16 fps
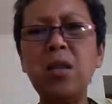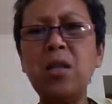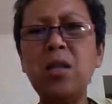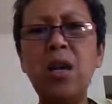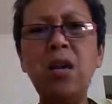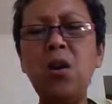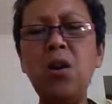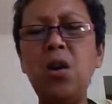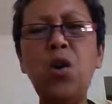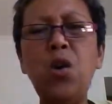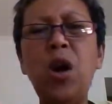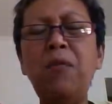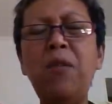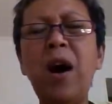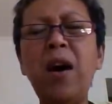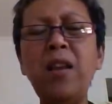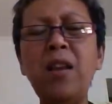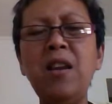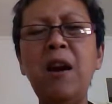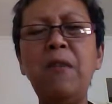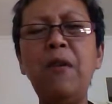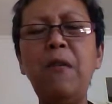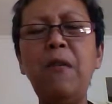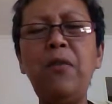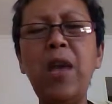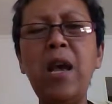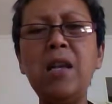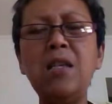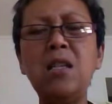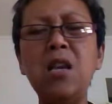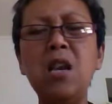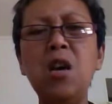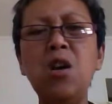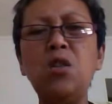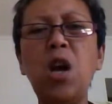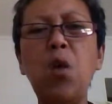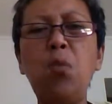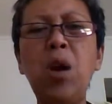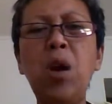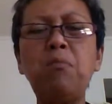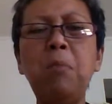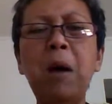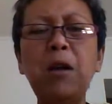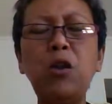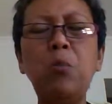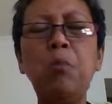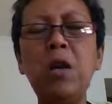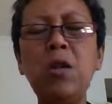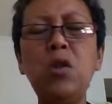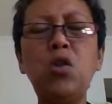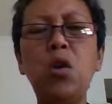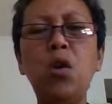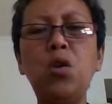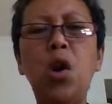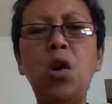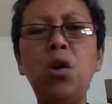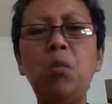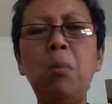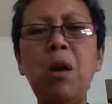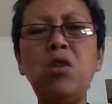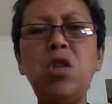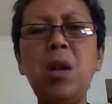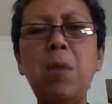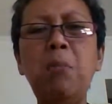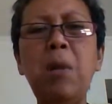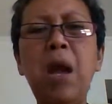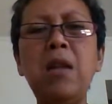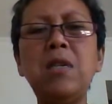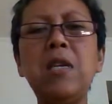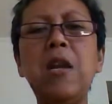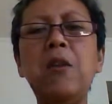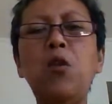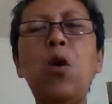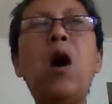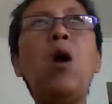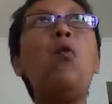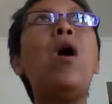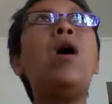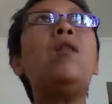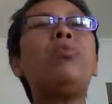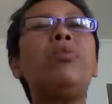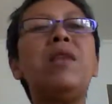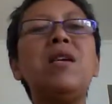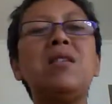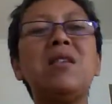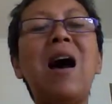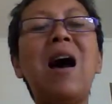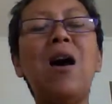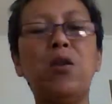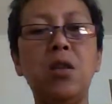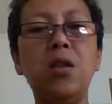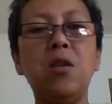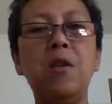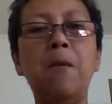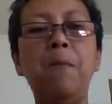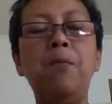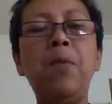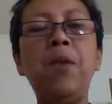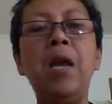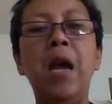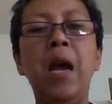So I said, no, no, I've had enough of this. So I went back to my GP and said, no, I want this out.